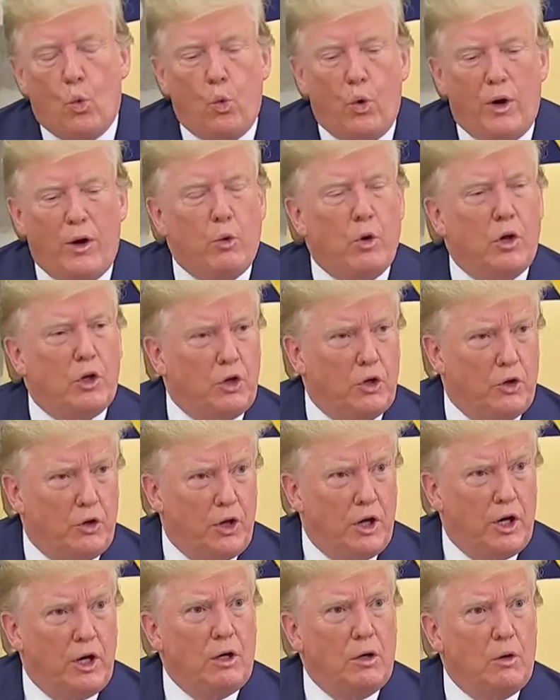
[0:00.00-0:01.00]
we will do
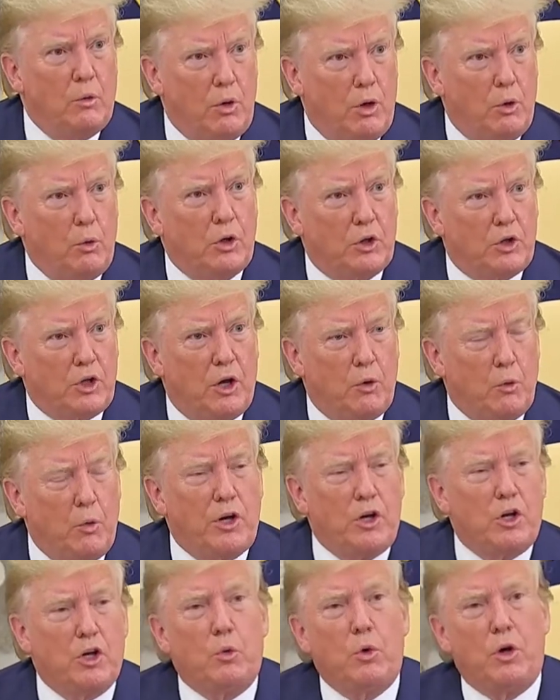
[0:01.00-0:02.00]
that. We will talk. We're,
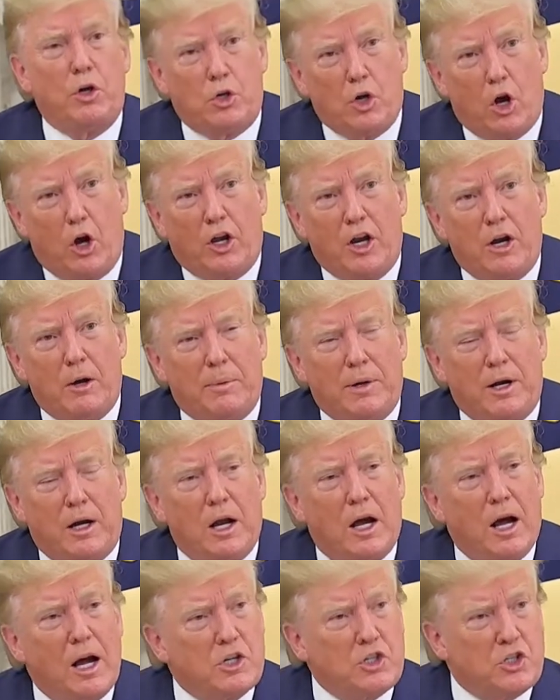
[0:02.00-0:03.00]
we're talking about
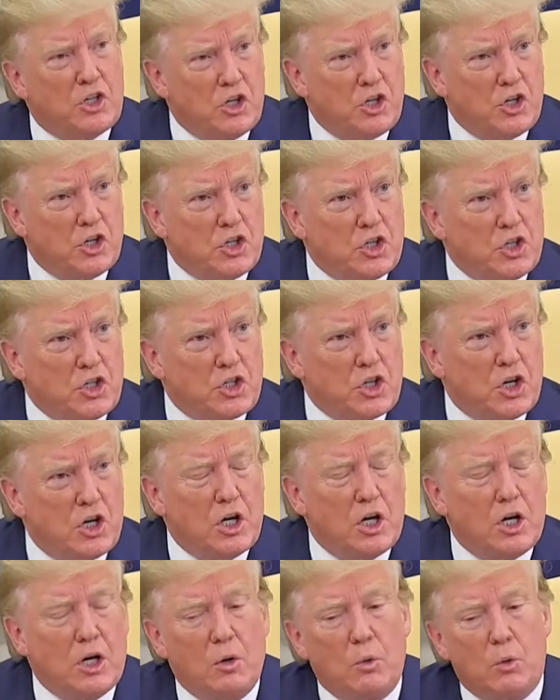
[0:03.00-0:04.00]
hostages.
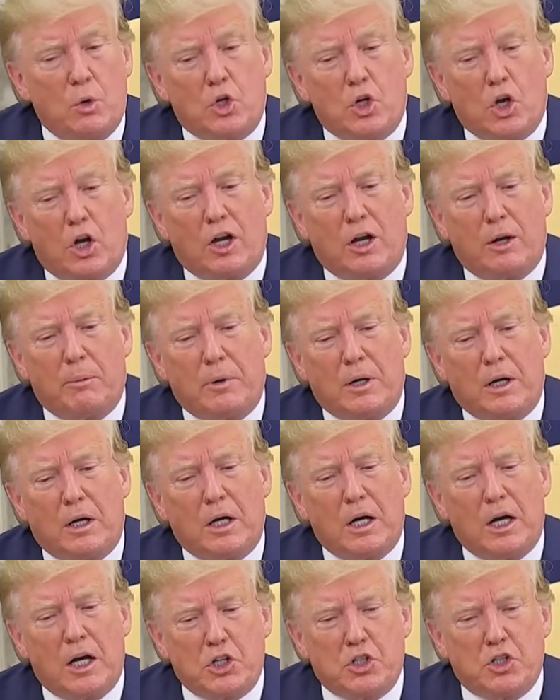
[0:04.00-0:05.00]
Uh, we're talking
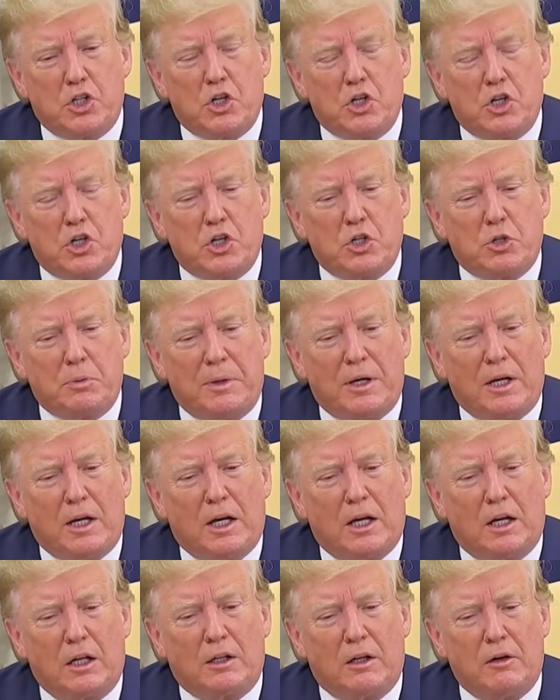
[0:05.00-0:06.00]
about hostages being
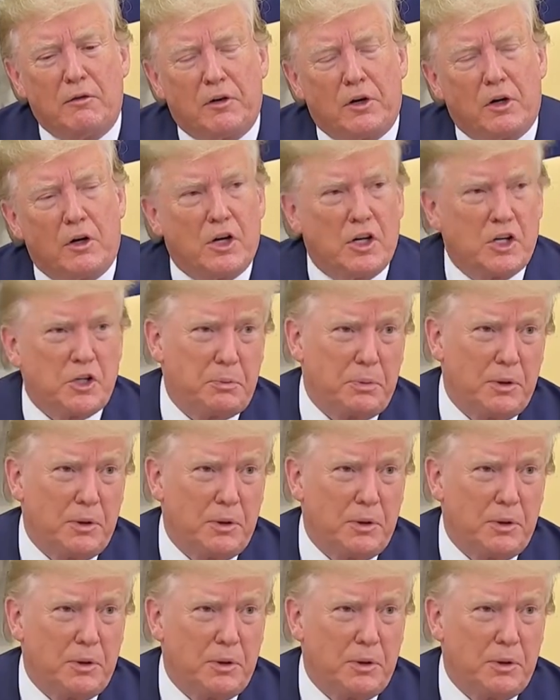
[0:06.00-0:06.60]
held in various